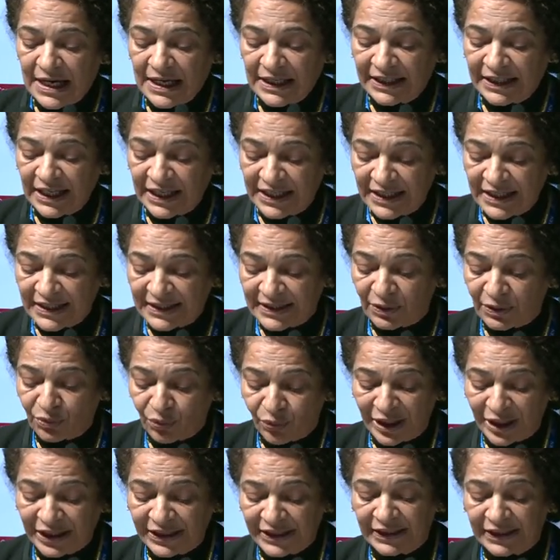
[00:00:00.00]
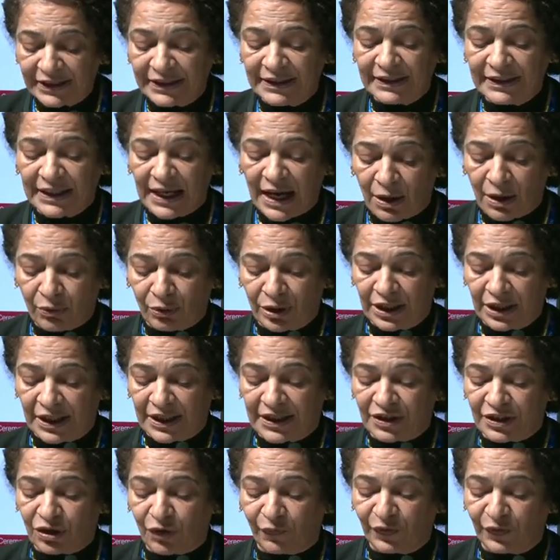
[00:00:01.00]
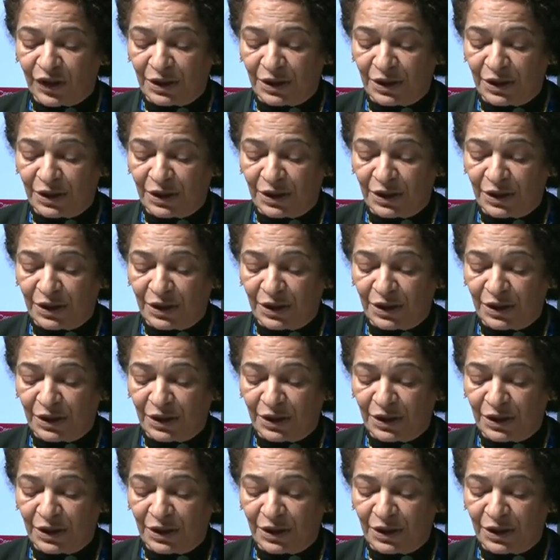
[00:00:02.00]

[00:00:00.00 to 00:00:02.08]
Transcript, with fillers: there is a weighted awareness of